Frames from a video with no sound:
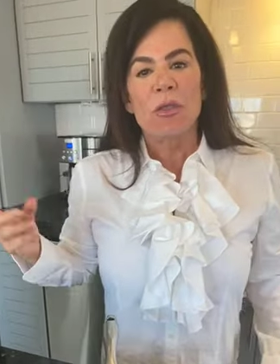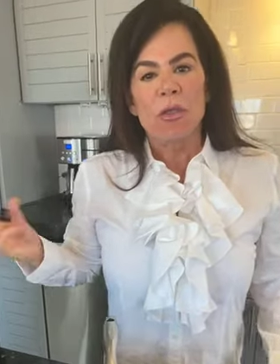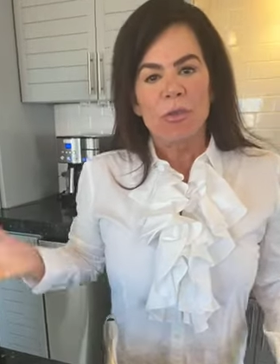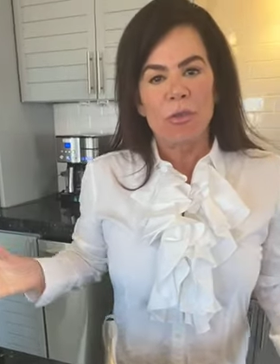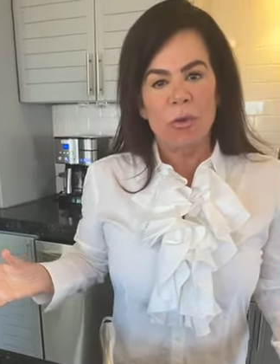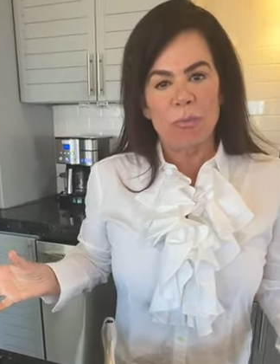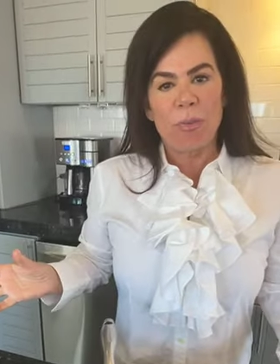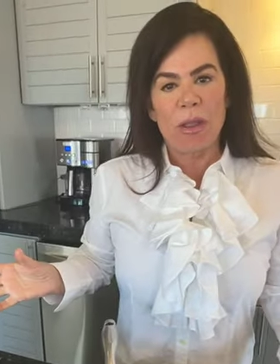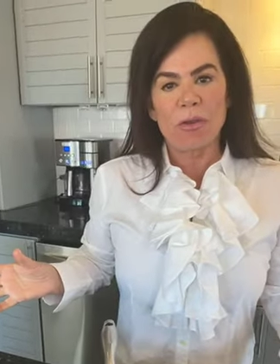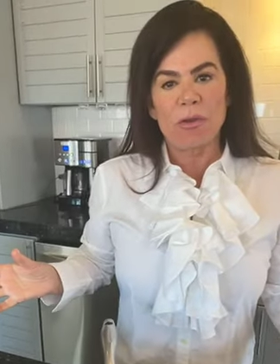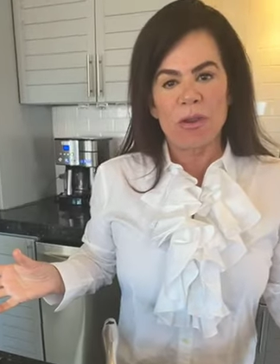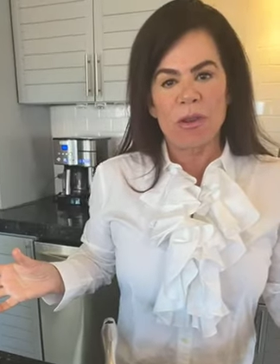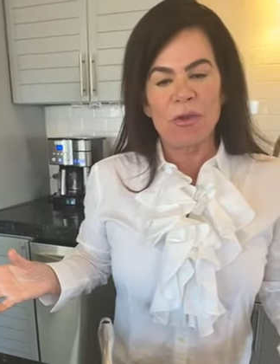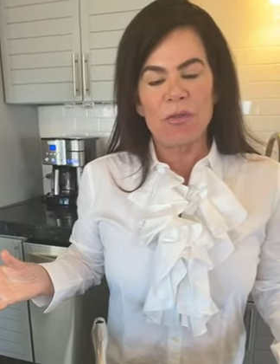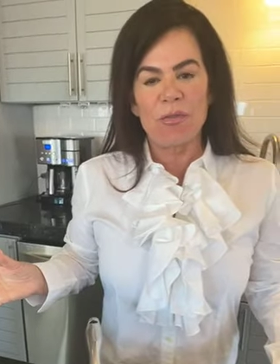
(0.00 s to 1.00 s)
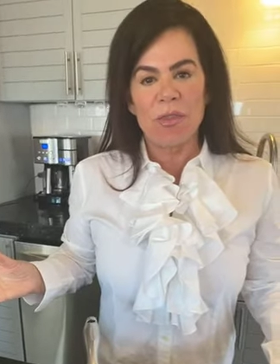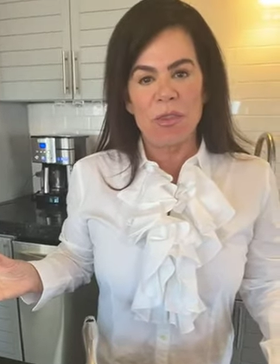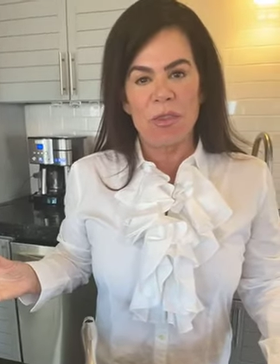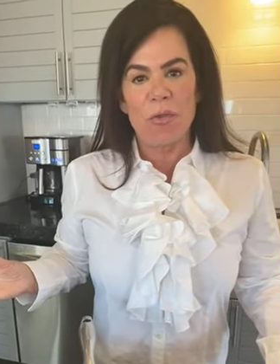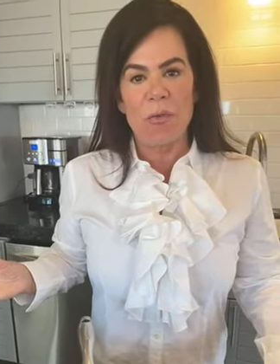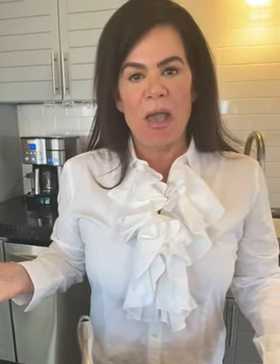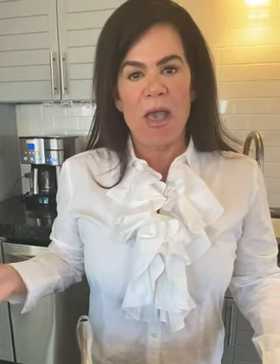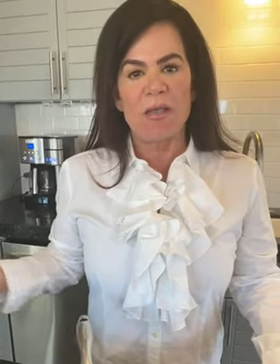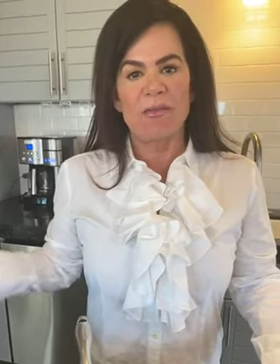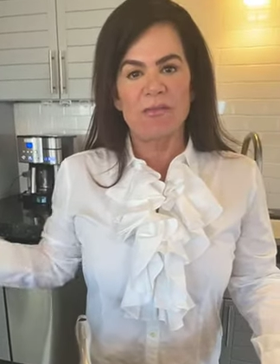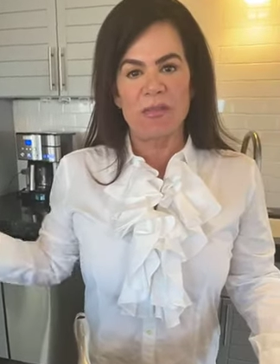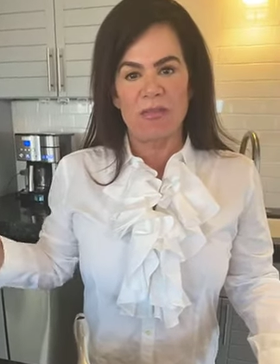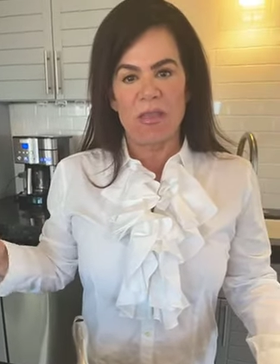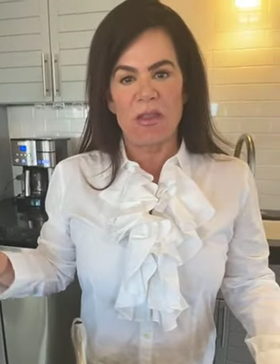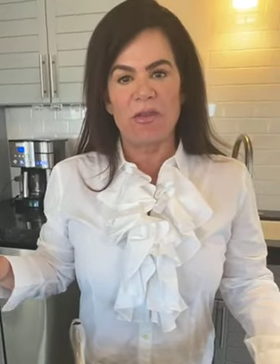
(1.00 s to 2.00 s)
your butter here in the US,
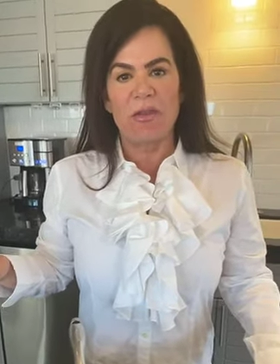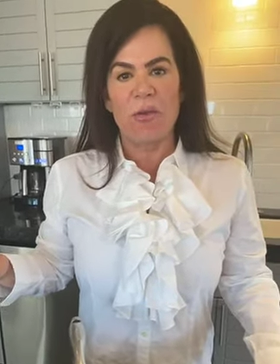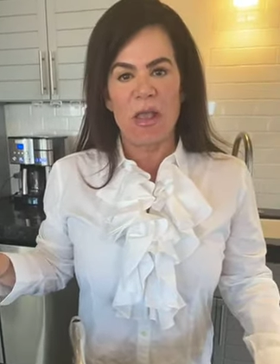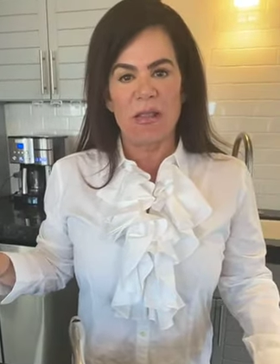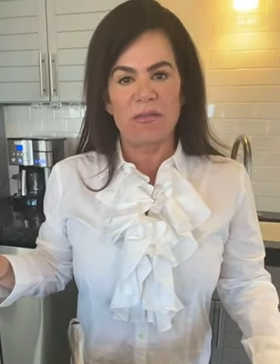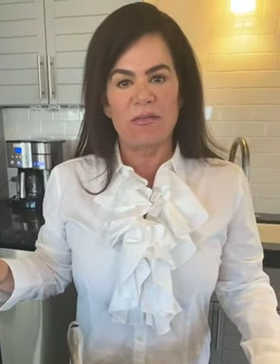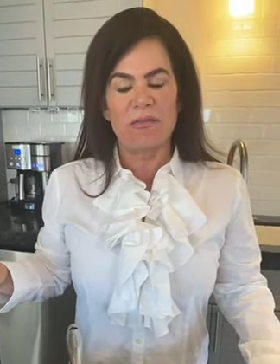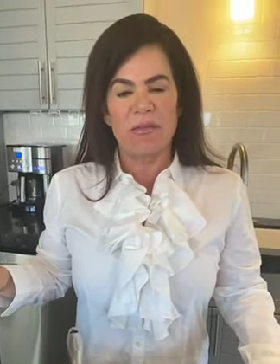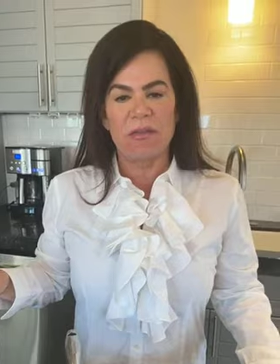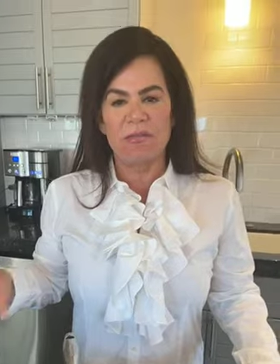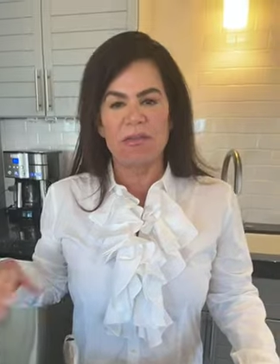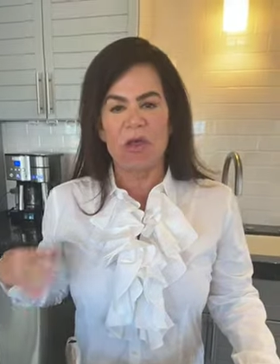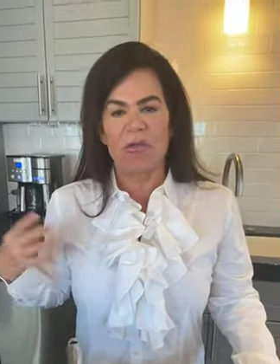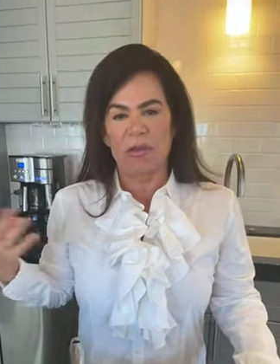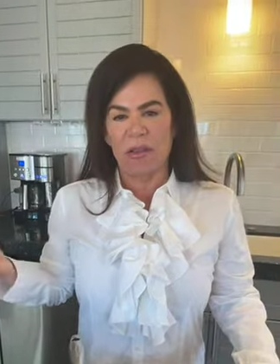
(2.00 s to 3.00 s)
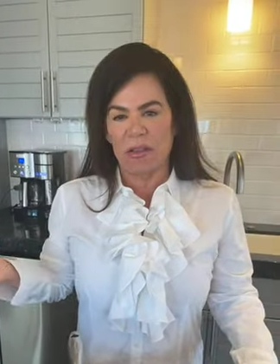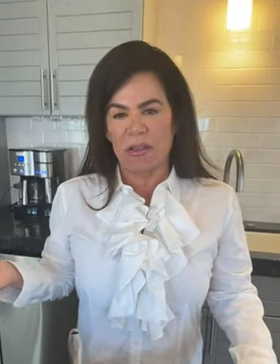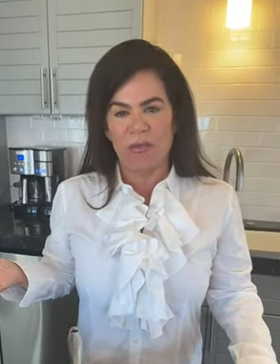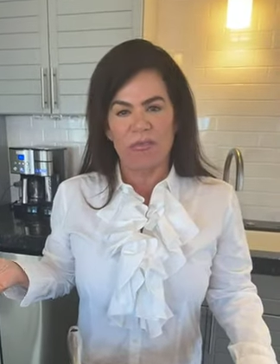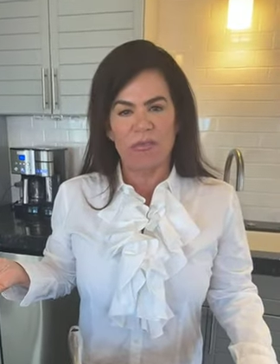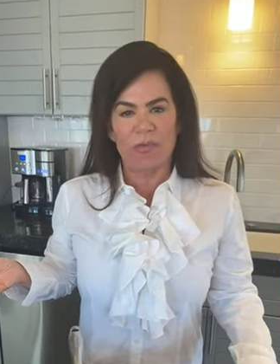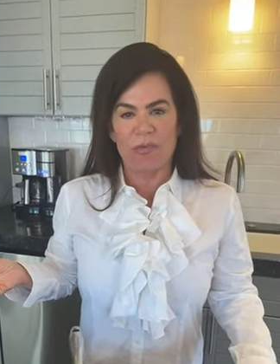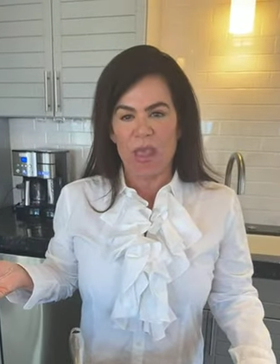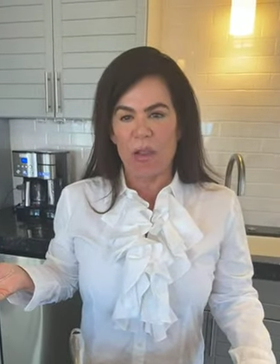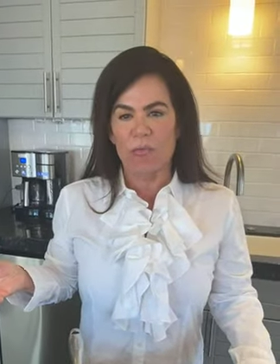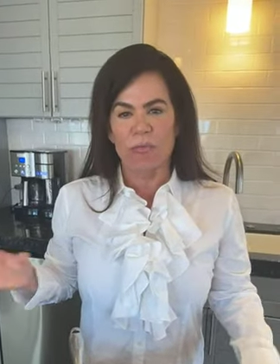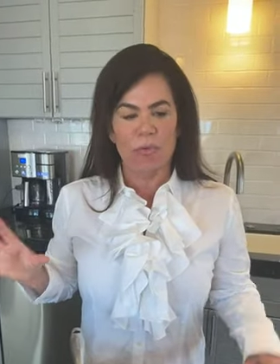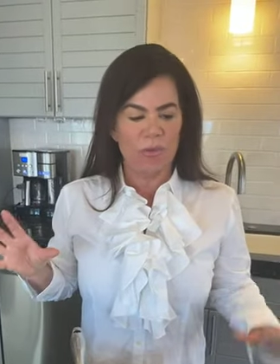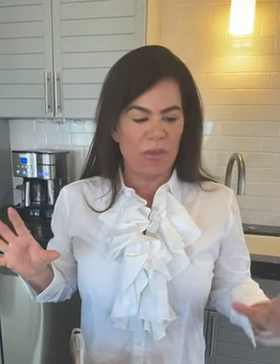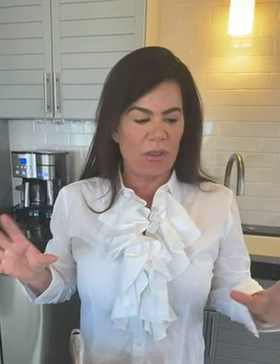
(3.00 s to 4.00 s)
and then you add sea salt. It gives you that
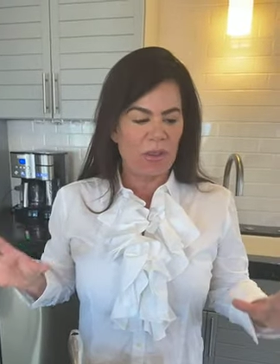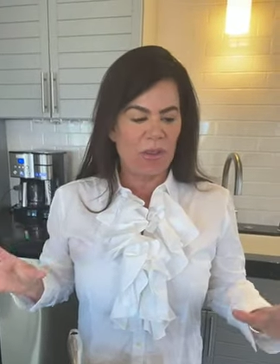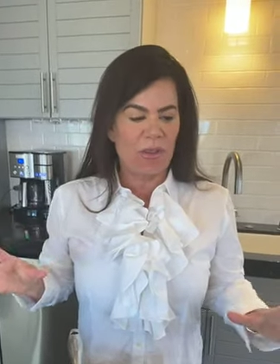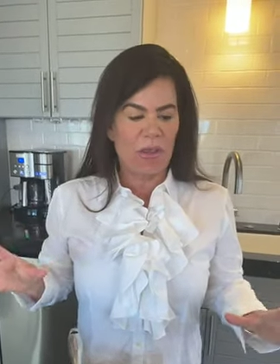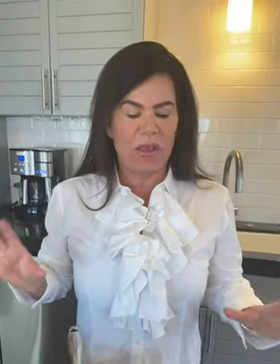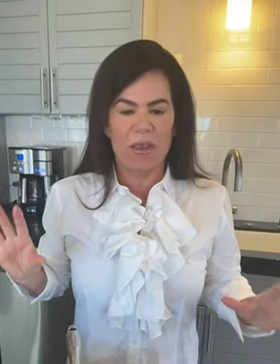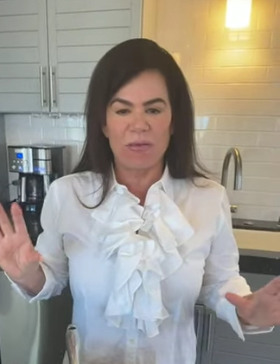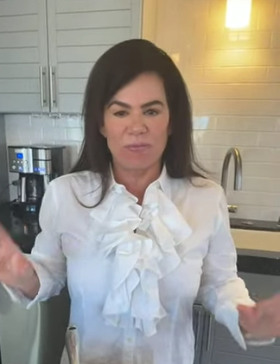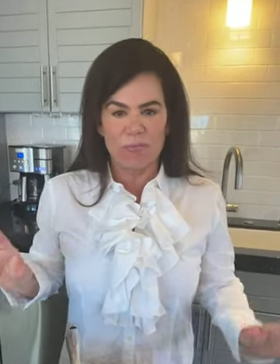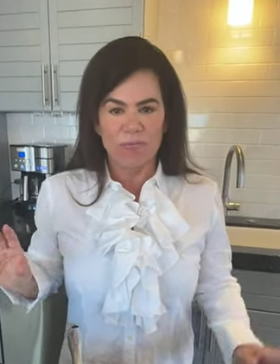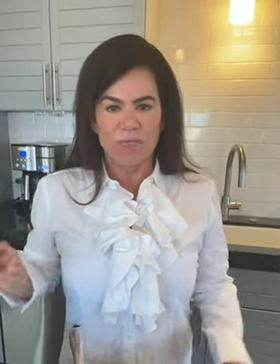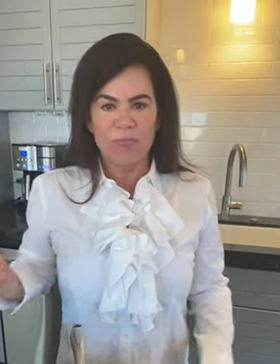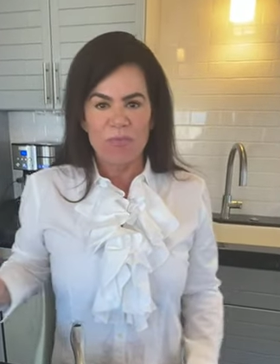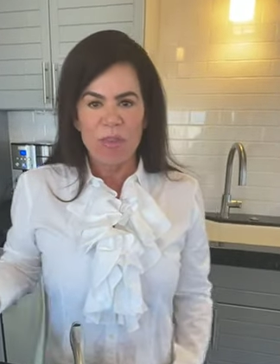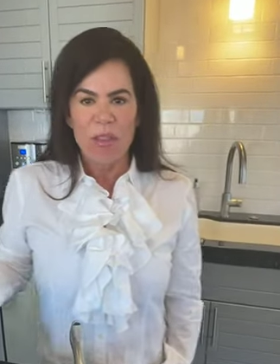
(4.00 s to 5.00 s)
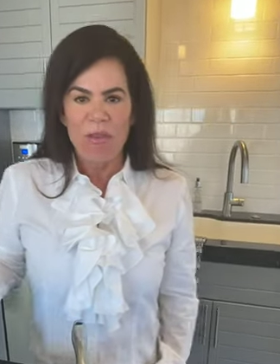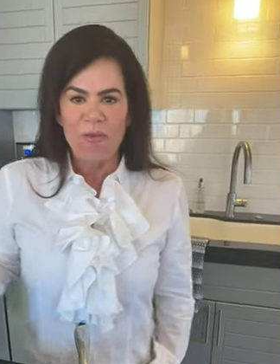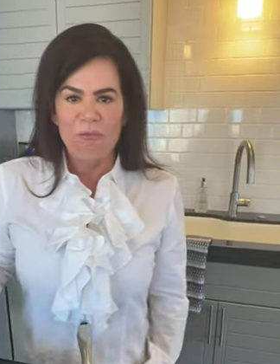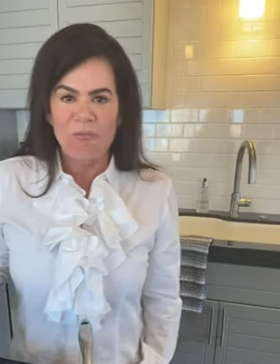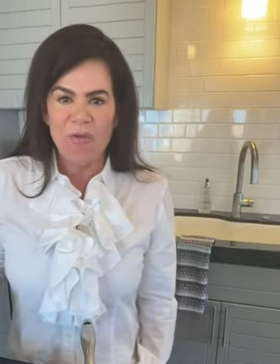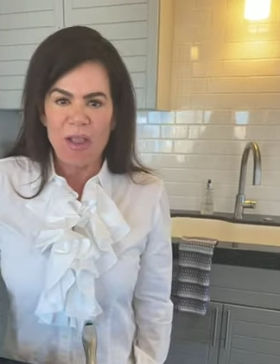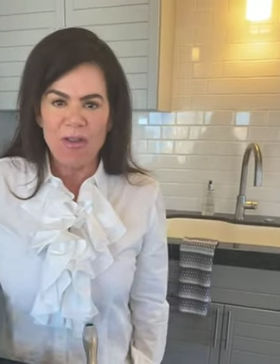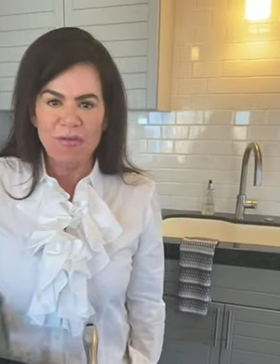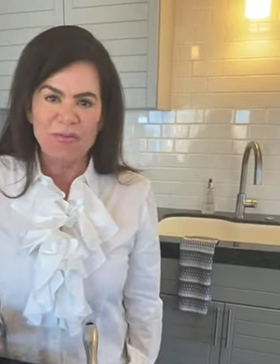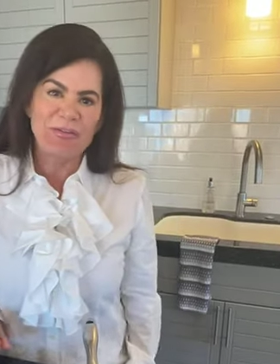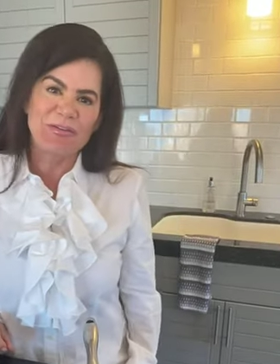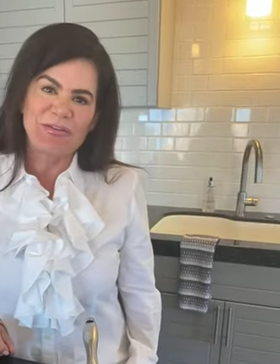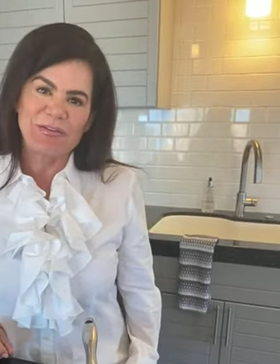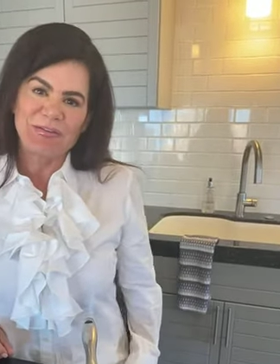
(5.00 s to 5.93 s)
really good French